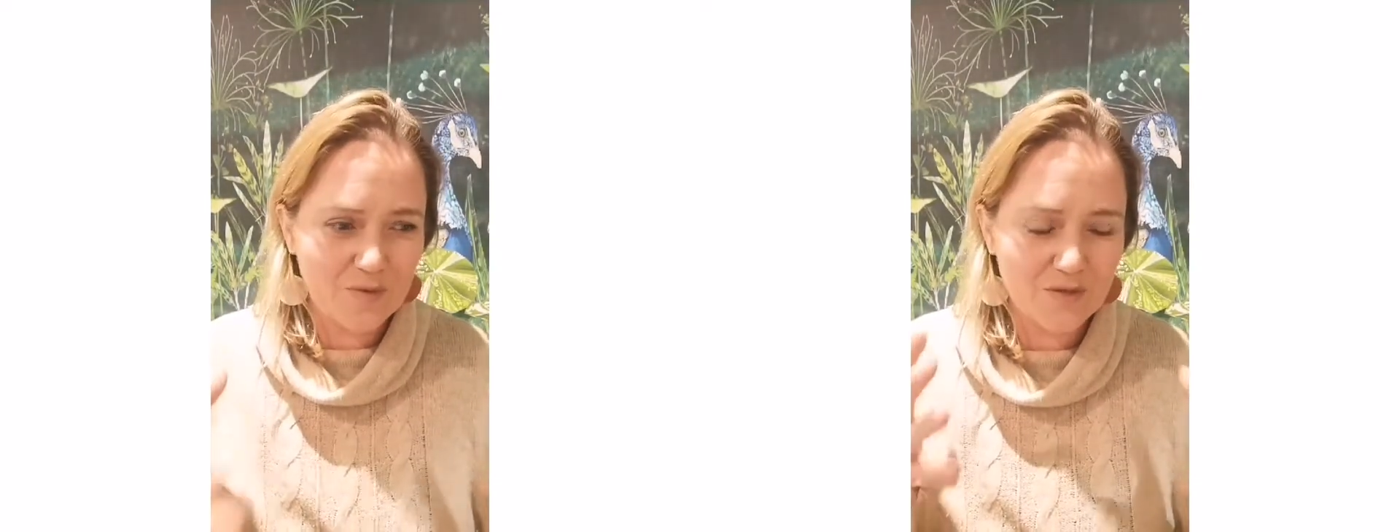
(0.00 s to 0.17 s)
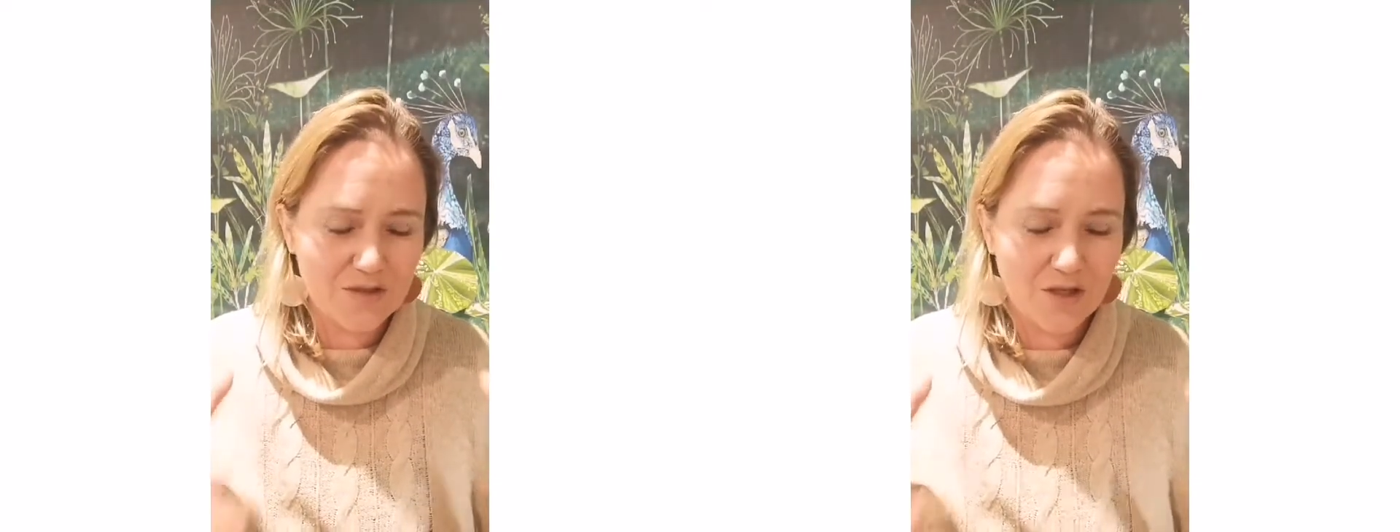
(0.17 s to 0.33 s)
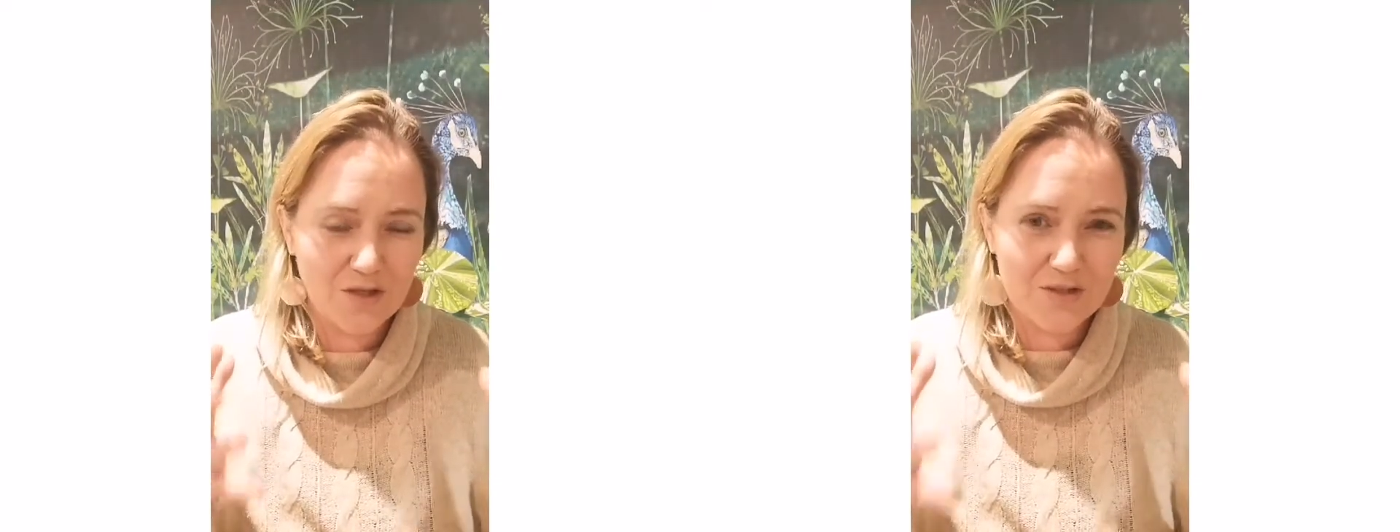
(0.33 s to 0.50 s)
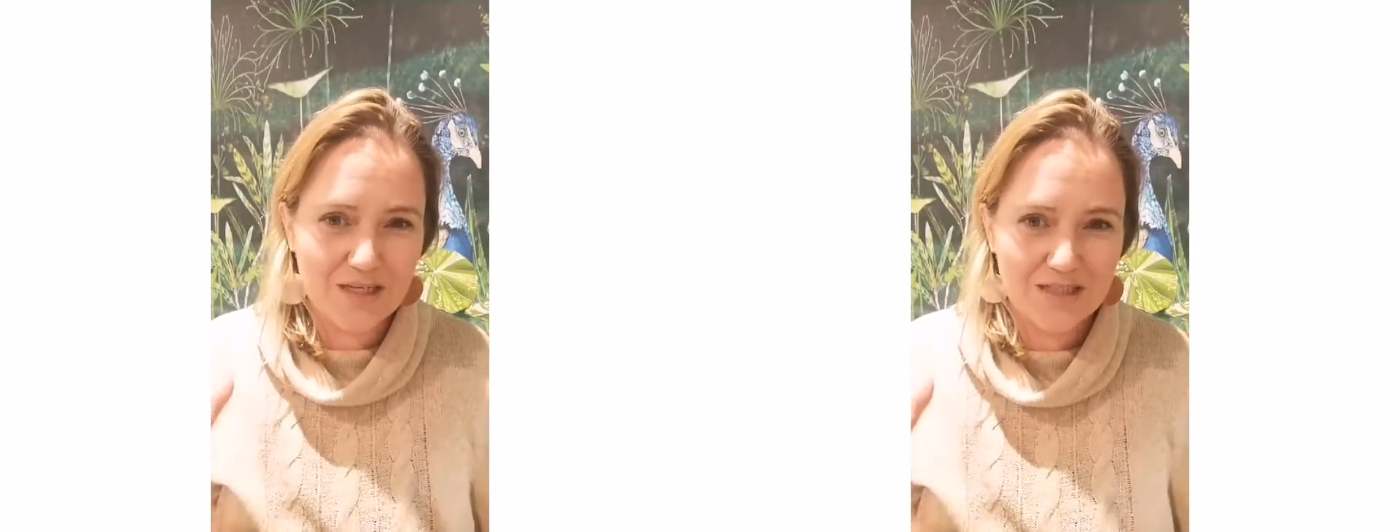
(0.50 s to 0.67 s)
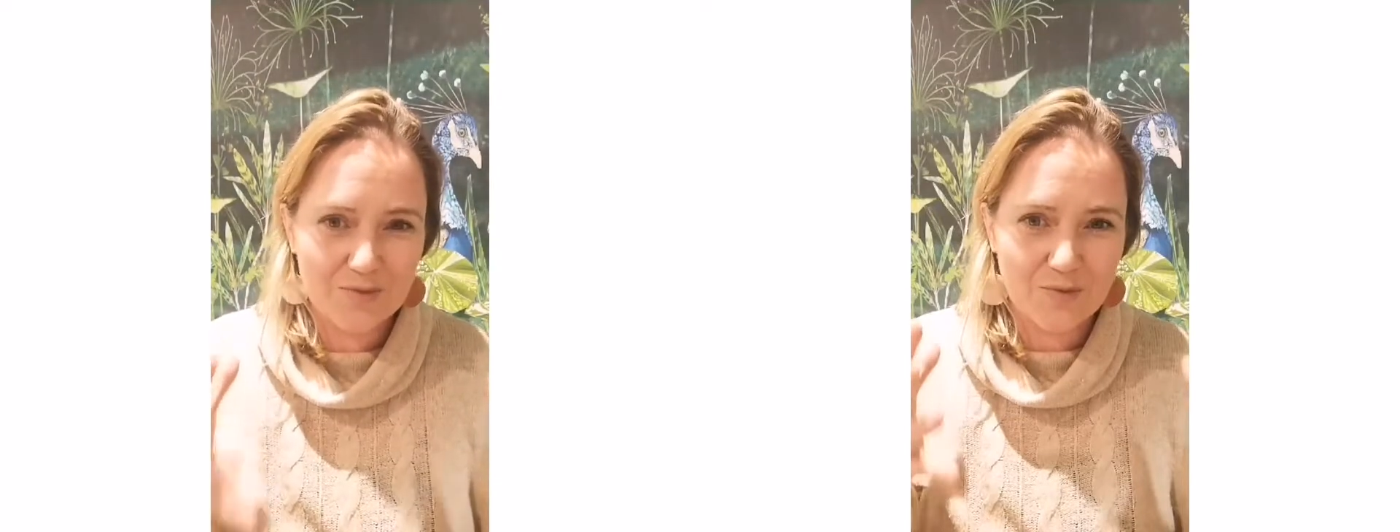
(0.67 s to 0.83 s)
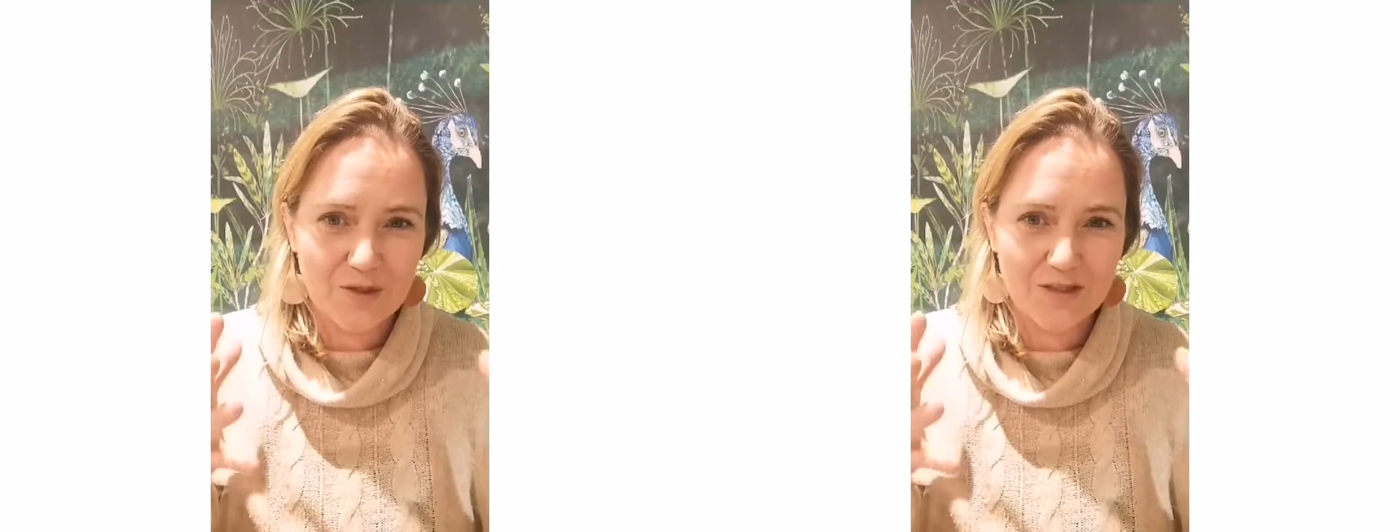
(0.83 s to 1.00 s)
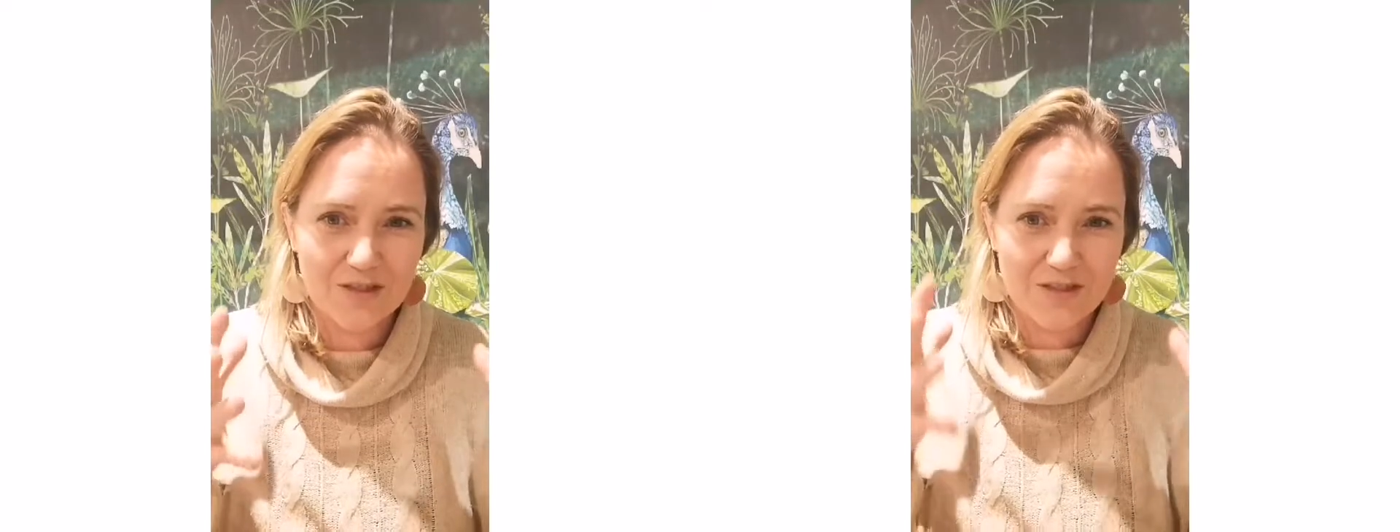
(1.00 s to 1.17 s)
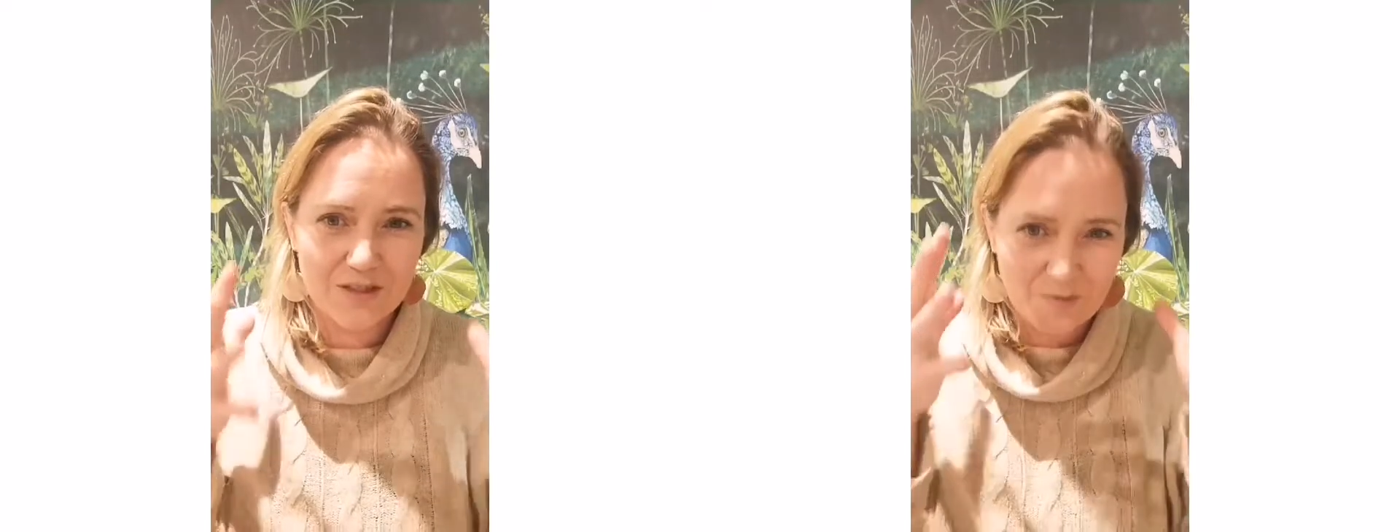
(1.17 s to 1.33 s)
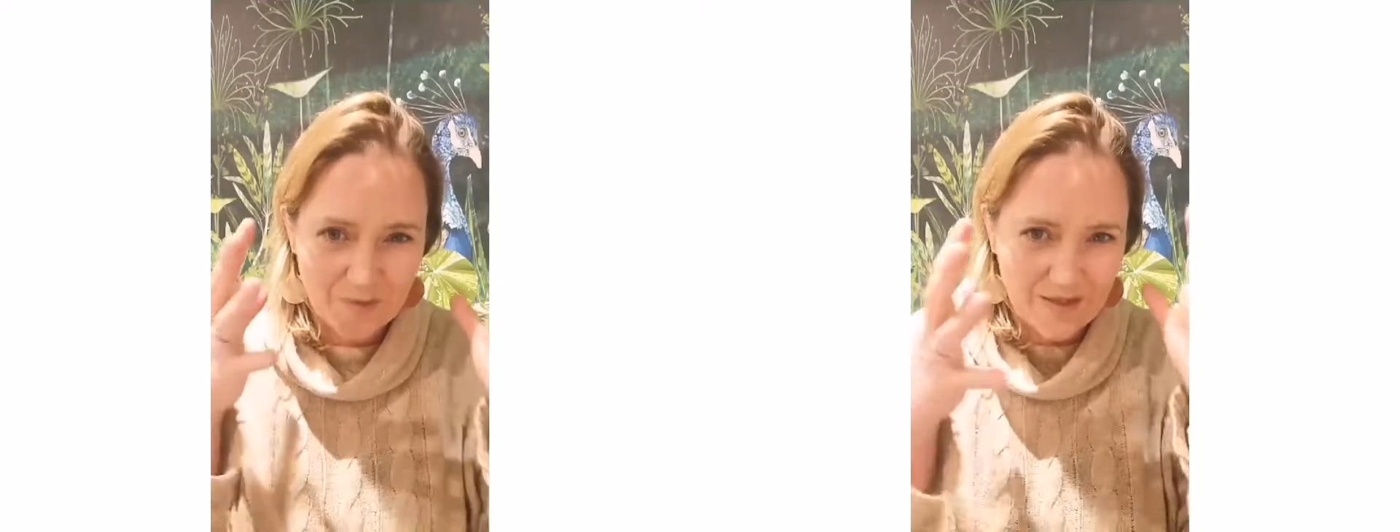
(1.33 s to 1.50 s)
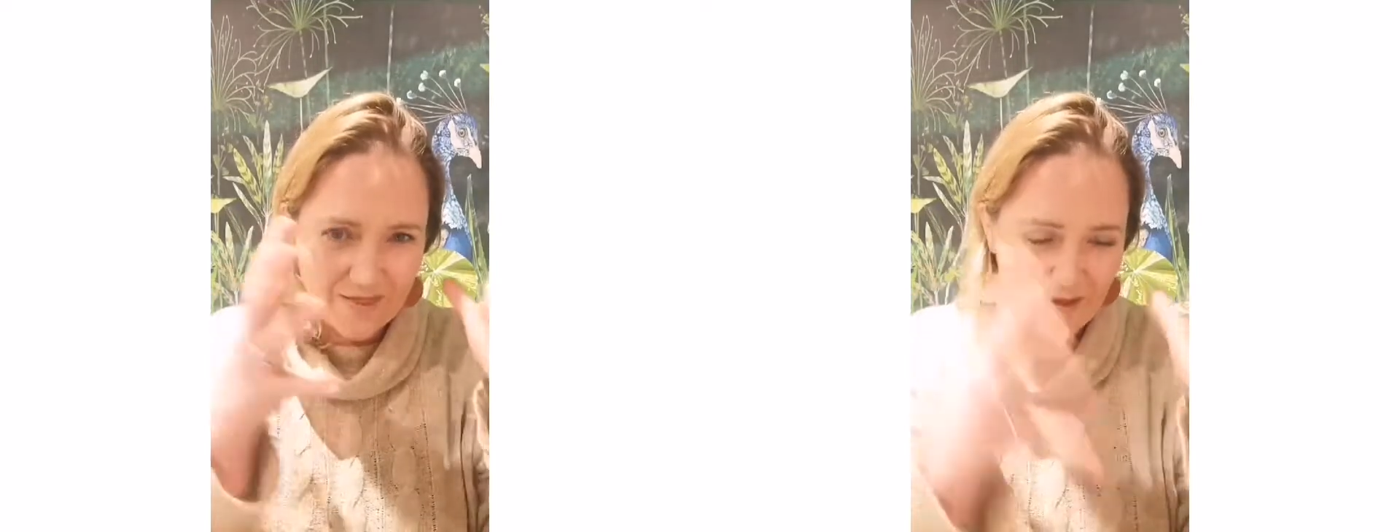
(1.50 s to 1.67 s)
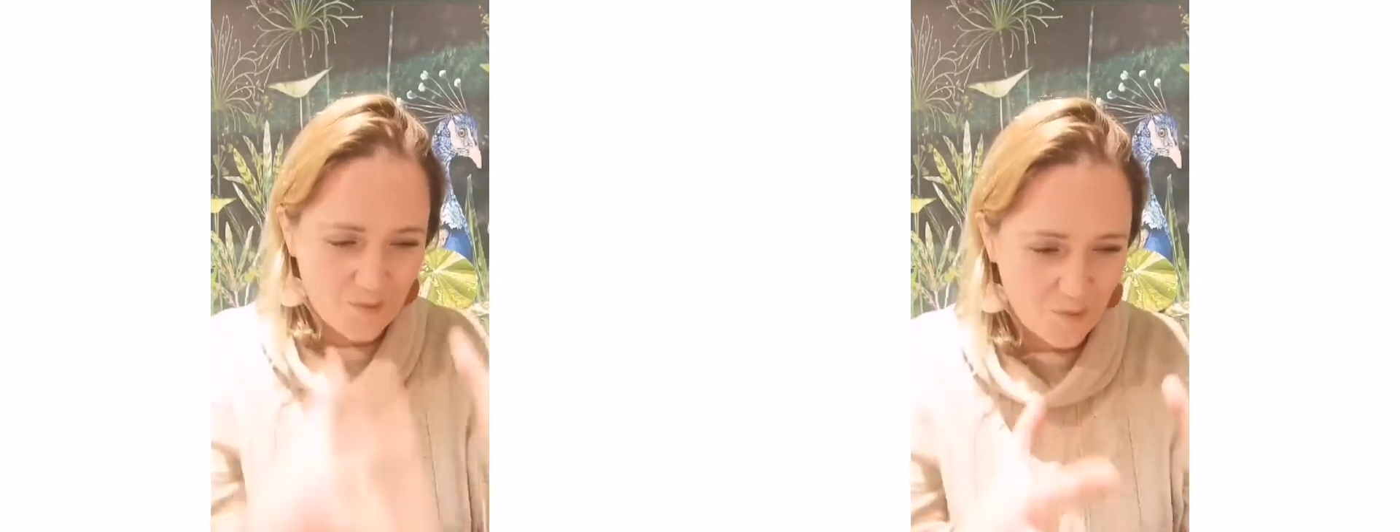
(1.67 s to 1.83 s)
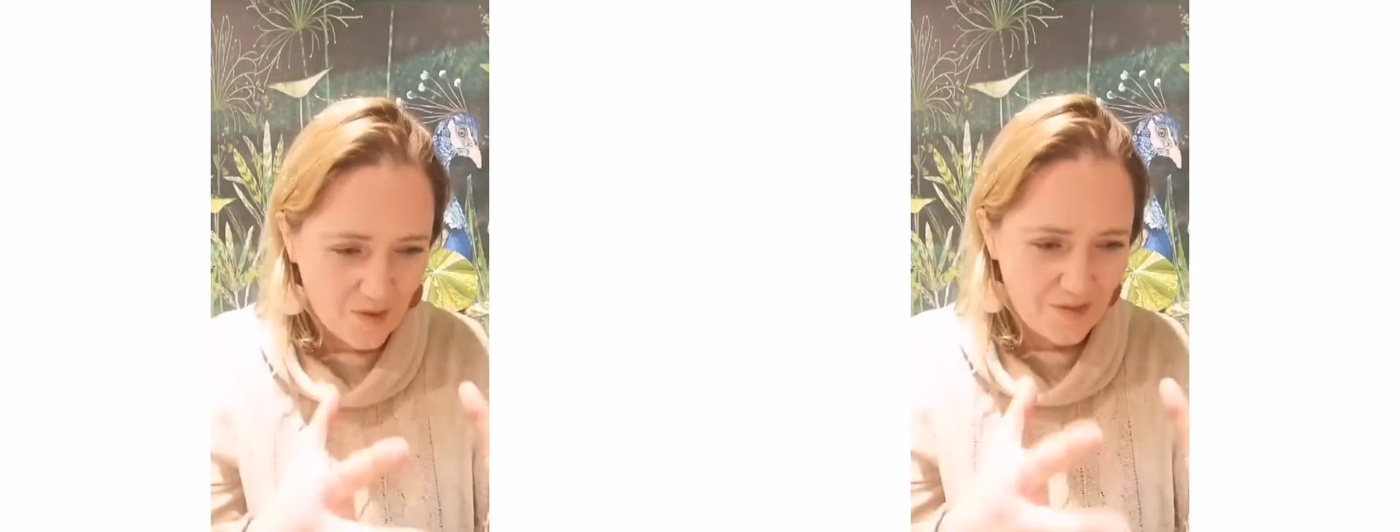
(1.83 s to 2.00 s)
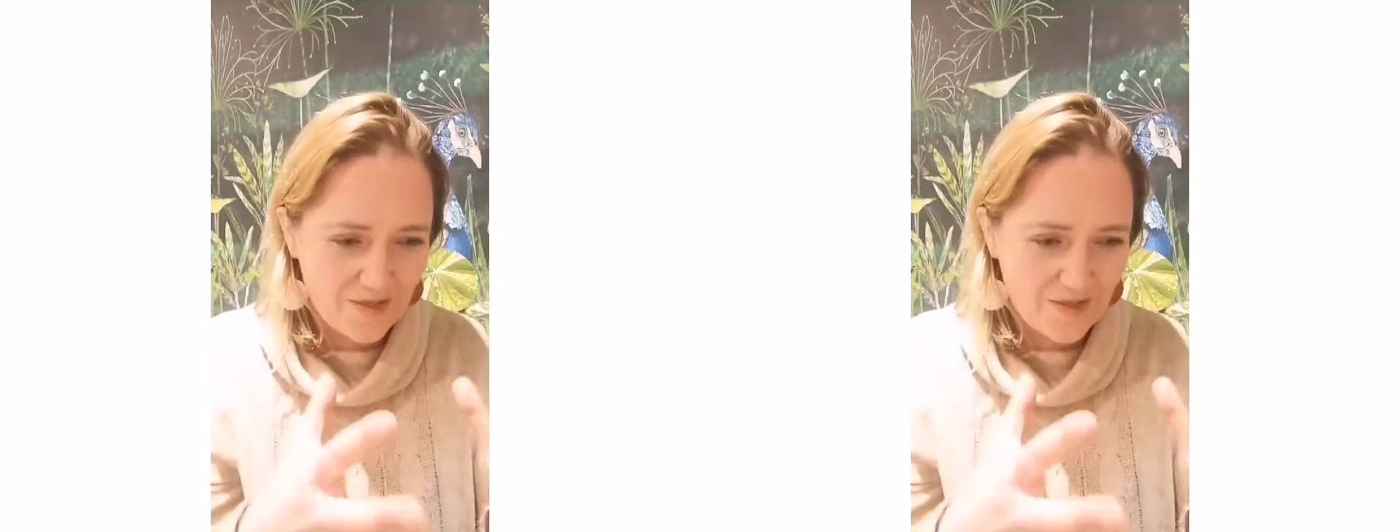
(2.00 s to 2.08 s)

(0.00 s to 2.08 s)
so desperate to be that one.